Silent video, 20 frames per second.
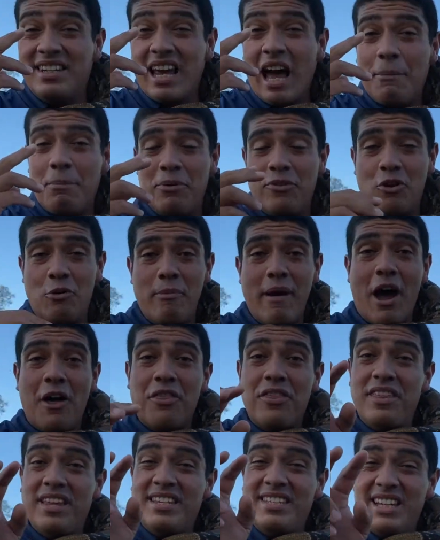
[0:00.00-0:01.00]
in the top of their
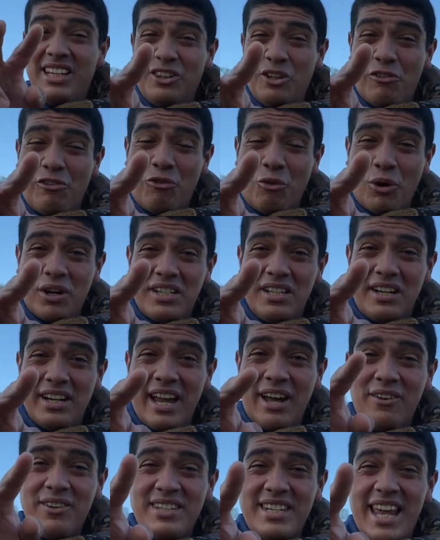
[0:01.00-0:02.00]
mouth, and they stick their forked
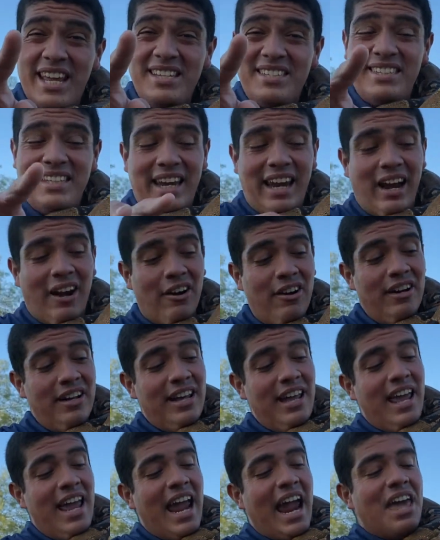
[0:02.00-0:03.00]
tongue out, taste the air,
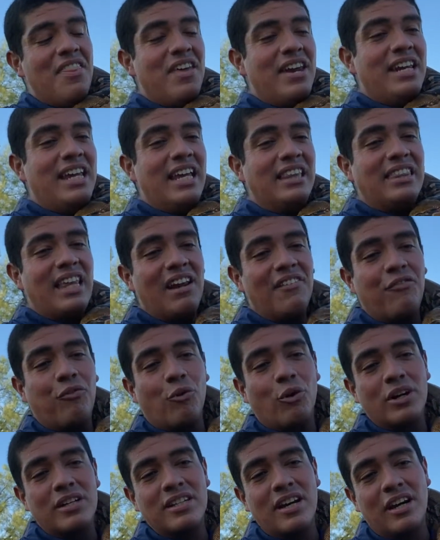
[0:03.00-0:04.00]
and then get
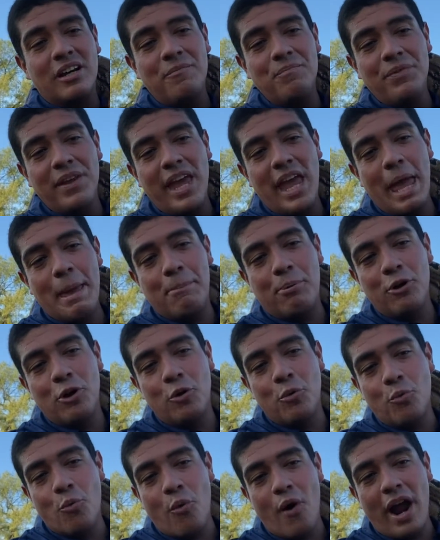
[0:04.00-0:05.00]
that forked tongue and
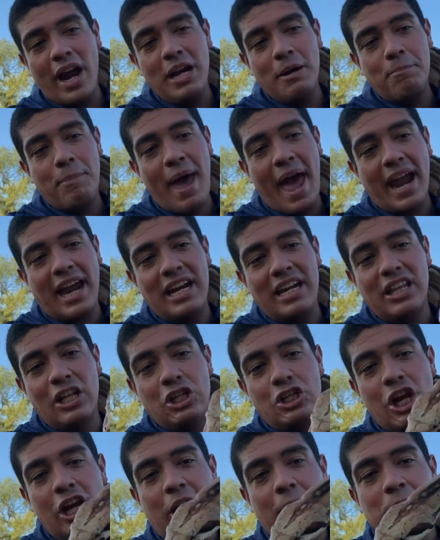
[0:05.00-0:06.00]
put it right back
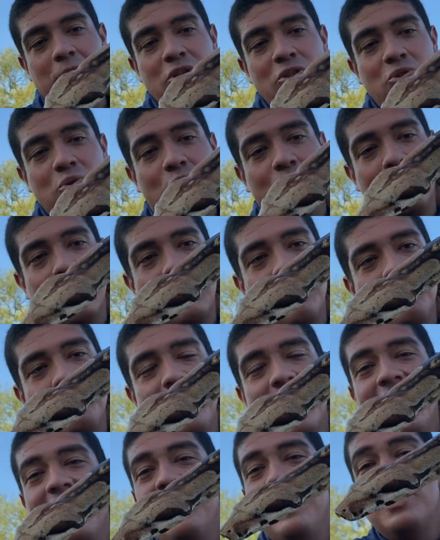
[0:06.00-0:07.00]
into the Jacobson's organ.
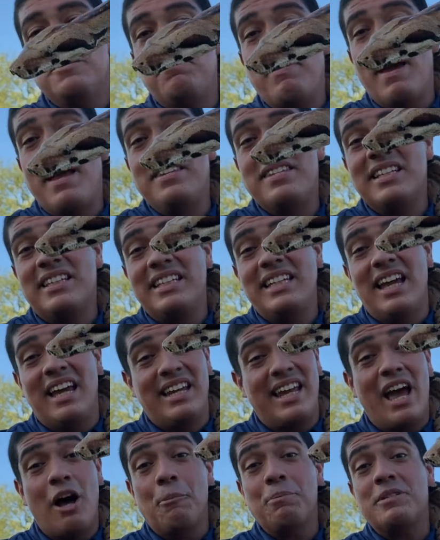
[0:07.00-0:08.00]
This basically
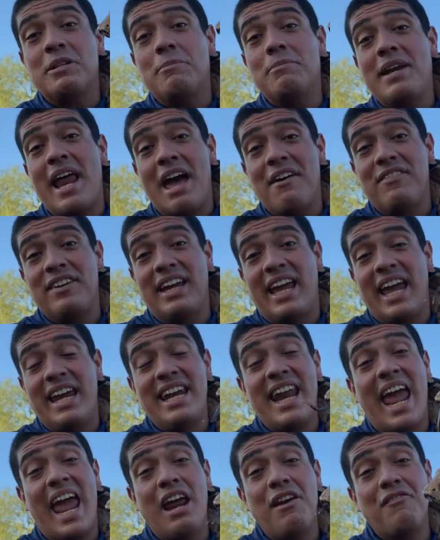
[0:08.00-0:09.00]
helps them
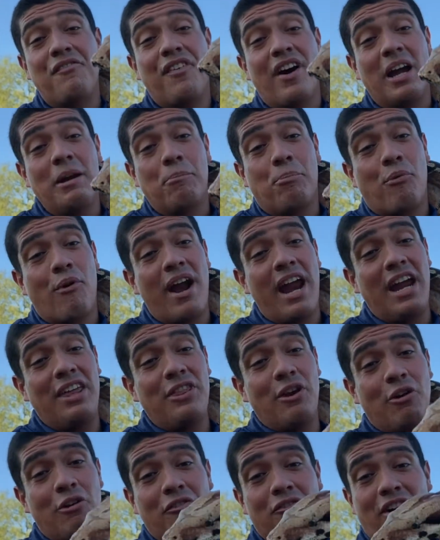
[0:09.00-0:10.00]
navigate and find prey
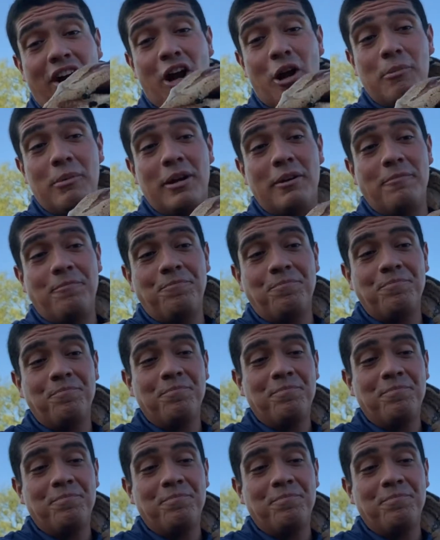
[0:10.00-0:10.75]
in their environment.